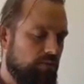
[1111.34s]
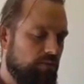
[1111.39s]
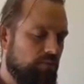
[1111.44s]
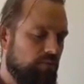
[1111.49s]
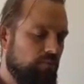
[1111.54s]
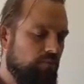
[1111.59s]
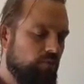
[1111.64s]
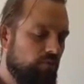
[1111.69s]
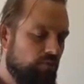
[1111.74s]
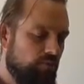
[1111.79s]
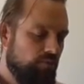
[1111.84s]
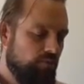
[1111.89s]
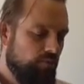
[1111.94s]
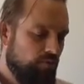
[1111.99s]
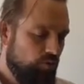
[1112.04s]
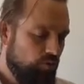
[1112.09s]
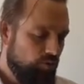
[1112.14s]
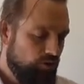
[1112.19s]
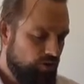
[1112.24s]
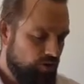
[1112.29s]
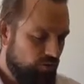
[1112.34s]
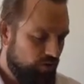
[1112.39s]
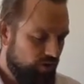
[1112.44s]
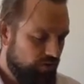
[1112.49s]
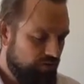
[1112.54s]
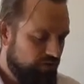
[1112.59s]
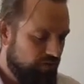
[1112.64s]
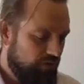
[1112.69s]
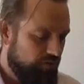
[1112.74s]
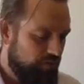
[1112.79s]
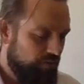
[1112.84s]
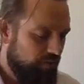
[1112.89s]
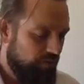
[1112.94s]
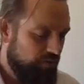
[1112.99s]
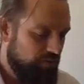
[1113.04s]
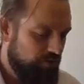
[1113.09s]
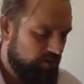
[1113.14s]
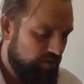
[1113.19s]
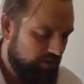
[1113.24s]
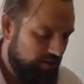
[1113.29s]
But more and more you offer them
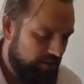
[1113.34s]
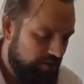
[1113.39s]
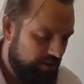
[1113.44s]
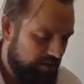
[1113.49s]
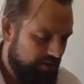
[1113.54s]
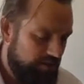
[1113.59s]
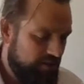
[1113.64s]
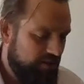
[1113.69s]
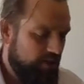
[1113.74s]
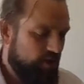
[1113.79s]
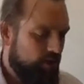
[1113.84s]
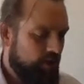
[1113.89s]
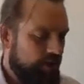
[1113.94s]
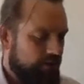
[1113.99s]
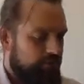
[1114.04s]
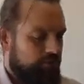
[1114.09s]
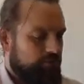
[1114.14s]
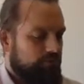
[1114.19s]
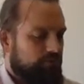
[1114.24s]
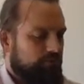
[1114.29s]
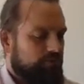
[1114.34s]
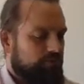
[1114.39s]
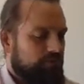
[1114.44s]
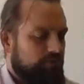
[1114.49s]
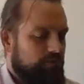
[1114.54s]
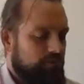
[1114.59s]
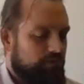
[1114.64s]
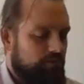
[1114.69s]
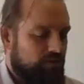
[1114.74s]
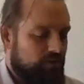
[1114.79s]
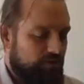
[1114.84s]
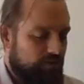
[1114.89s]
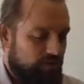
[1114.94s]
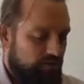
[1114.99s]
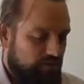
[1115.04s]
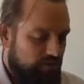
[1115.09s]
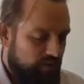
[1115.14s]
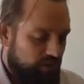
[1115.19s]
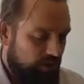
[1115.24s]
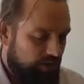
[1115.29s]
opportunities to go out,
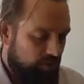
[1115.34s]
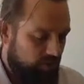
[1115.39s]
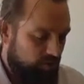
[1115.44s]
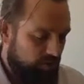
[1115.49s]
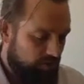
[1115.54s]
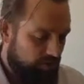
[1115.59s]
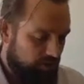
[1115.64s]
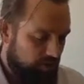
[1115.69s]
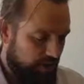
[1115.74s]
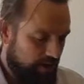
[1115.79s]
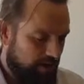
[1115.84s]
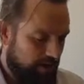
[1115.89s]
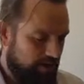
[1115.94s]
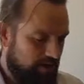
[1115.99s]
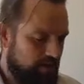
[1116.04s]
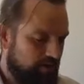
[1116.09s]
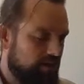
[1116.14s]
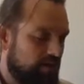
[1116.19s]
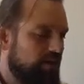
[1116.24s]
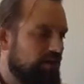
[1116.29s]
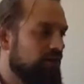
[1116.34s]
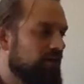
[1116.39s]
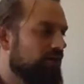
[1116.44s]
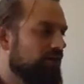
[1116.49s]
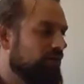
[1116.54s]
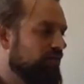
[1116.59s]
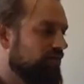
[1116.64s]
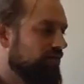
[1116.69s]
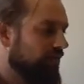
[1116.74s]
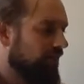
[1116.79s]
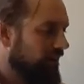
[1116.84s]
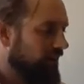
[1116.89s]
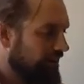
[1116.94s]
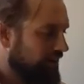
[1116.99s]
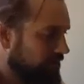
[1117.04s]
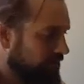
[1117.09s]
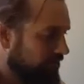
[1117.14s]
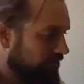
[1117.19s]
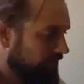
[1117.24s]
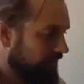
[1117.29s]
see more space,
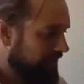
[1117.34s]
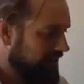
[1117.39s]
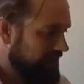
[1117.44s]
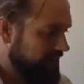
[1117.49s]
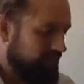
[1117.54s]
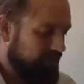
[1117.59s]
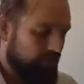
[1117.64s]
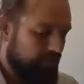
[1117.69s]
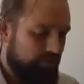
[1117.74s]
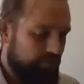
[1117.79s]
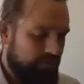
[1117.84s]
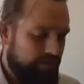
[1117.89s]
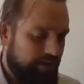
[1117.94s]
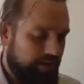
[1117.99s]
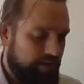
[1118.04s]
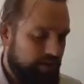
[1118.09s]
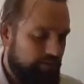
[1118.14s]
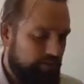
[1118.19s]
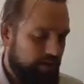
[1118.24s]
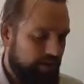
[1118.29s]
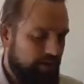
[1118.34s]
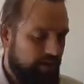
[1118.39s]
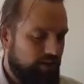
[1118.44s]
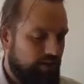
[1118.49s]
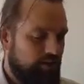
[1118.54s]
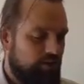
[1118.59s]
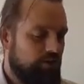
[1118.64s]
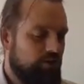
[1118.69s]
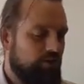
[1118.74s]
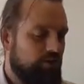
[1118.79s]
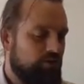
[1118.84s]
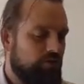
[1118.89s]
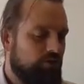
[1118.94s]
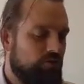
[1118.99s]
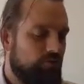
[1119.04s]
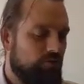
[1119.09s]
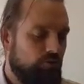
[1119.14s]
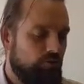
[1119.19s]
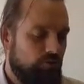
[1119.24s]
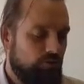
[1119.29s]
find more things in a complex way, use the
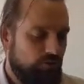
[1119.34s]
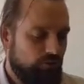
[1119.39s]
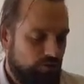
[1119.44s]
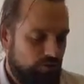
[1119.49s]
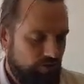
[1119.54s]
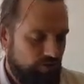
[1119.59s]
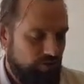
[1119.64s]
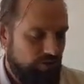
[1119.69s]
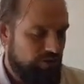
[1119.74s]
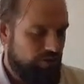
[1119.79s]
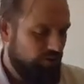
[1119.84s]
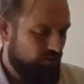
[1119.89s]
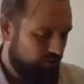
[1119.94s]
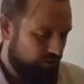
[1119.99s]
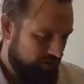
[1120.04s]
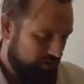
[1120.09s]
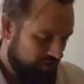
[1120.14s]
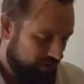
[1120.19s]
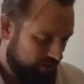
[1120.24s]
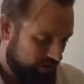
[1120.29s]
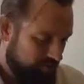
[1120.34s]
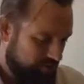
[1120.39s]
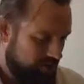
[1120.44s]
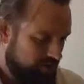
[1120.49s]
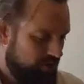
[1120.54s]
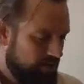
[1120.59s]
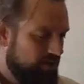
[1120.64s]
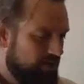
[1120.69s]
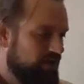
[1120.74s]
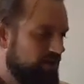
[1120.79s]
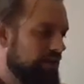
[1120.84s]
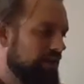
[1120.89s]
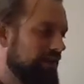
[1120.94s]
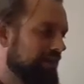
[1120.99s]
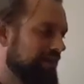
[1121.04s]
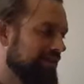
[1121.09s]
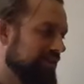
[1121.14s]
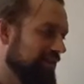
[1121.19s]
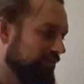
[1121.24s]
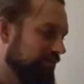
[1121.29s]
tools and resources
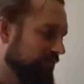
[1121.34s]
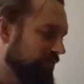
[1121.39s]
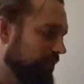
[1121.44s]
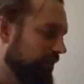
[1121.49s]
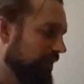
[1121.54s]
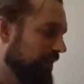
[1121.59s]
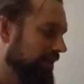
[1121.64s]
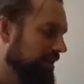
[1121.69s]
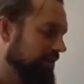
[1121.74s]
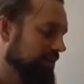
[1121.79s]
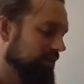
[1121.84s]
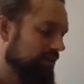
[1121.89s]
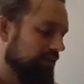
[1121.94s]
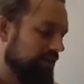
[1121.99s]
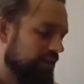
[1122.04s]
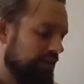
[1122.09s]
in different ways.